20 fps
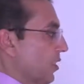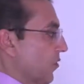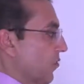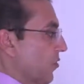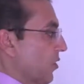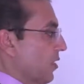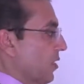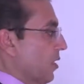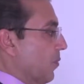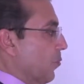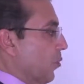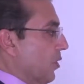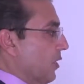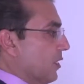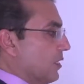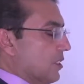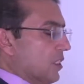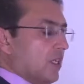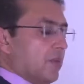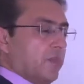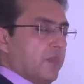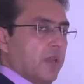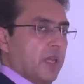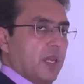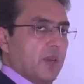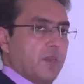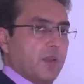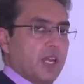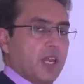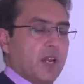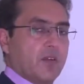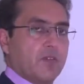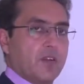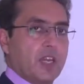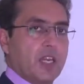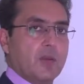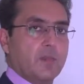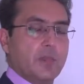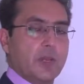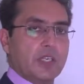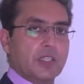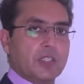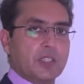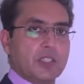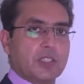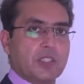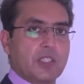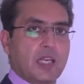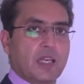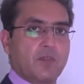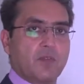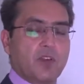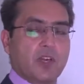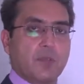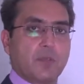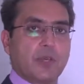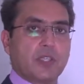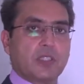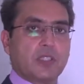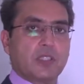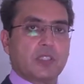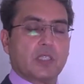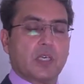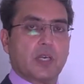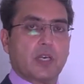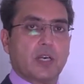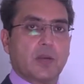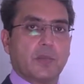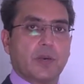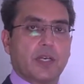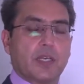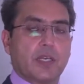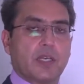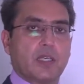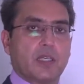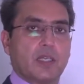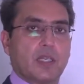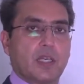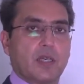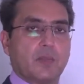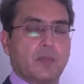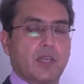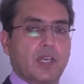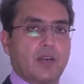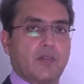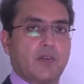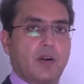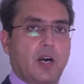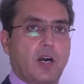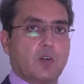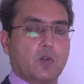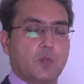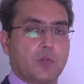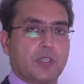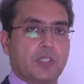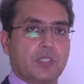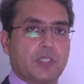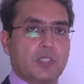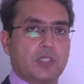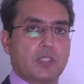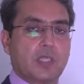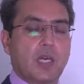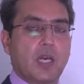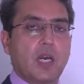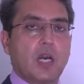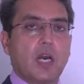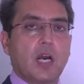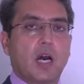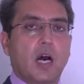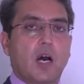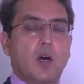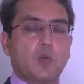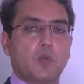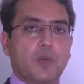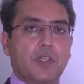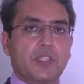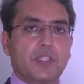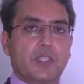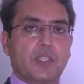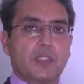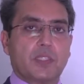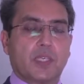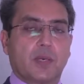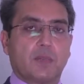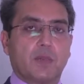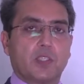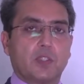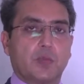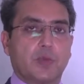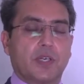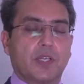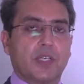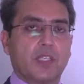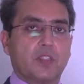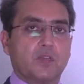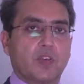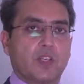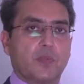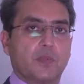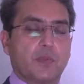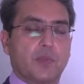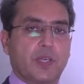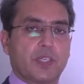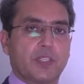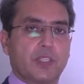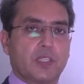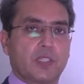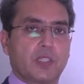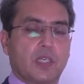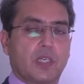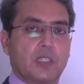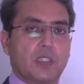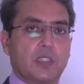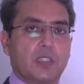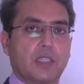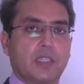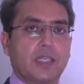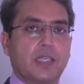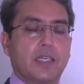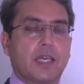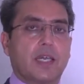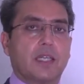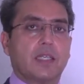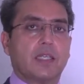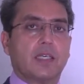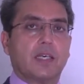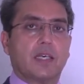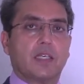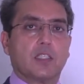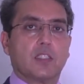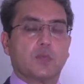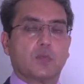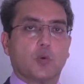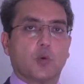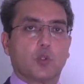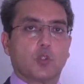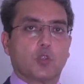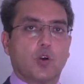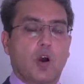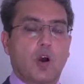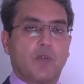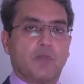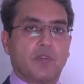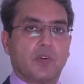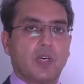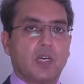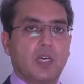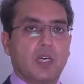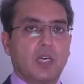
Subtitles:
different components. It may have inpatients, that where patients are admitted. It may have outpatients. Outpatient establishment is where patients are seen and they are disposed of